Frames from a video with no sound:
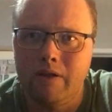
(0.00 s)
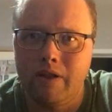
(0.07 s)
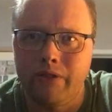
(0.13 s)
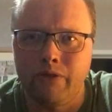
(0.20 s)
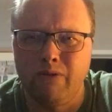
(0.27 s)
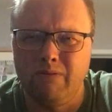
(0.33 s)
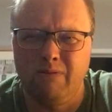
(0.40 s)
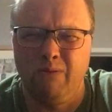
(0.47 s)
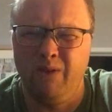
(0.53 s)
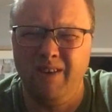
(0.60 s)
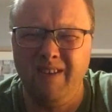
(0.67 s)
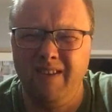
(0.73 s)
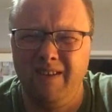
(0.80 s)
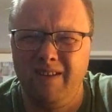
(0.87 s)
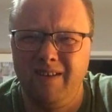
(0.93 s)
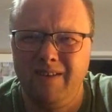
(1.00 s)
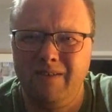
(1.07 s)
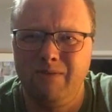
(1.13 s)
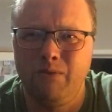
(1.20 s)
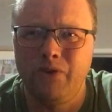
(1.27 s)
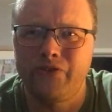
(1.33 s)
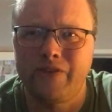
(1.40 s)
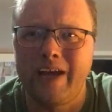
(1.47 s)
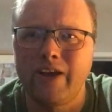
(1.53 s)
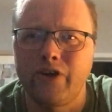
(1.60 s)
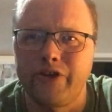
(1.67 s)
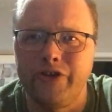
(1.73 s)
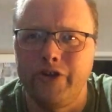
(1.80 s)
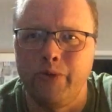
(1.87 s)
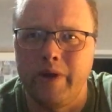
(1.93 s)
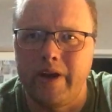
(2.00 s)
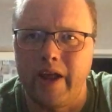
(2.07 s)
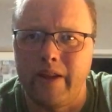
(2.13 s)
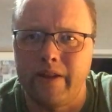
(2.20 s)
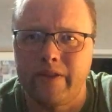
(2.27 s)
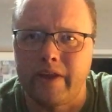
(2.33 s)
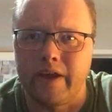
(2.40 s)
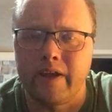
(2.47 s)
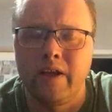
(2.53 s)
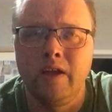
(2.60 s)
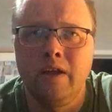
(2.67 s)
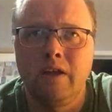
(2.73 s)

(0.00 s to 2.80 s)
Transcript: I thought, what? What's that got to do with anything?